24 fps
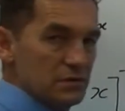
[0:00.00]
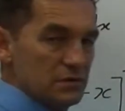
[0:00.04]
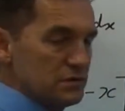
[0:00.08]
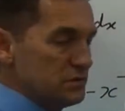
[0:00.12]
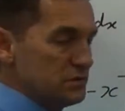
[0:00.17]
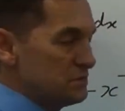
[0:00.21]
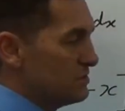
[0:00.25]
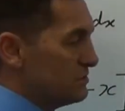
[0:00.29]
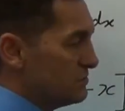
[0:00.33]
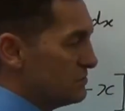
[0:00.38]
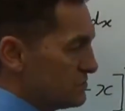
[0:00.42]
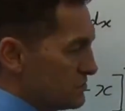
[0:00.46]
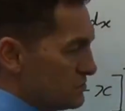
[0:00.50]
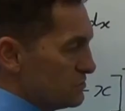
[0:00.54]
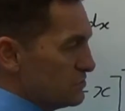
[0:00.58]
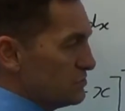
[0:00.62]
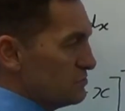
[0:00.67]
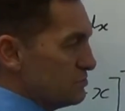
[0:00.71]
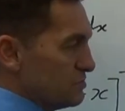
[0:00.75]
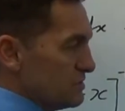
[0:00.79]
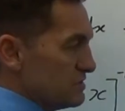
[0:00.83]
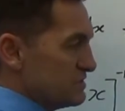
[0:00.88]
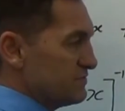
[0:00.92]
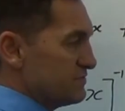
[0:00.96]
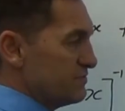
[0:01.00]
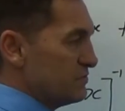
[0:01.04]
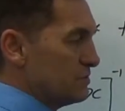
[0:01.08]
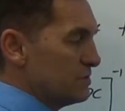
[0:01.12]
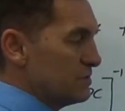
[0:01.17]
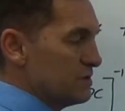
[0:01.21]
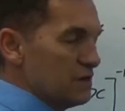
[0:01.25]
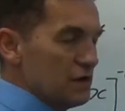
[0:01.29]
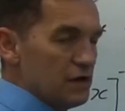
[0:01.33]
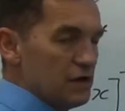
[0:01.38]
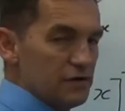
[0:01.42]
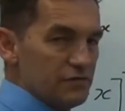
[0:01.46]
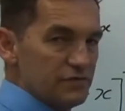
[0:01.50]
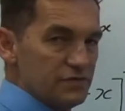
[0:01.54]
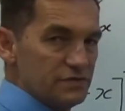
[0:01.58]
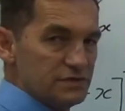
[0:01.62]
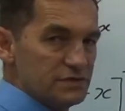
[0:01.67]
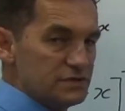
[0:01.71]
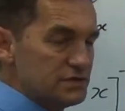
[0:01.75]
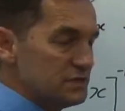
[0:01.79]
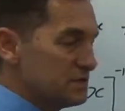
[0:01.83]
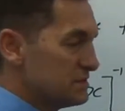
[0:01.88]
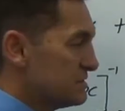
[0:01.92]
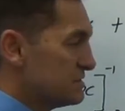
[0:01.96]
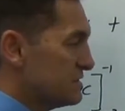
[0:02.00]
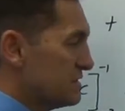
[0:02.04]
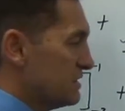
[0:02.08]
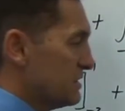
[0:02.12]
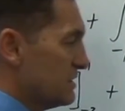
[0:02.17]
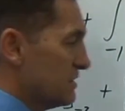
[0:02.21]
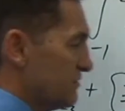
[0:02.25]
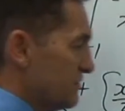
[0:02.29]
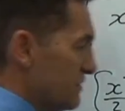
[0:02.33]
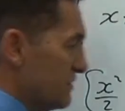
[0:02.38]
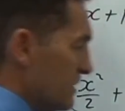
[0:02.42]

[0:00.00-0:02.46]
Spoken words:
So 2 plus 4.5 is 6.5.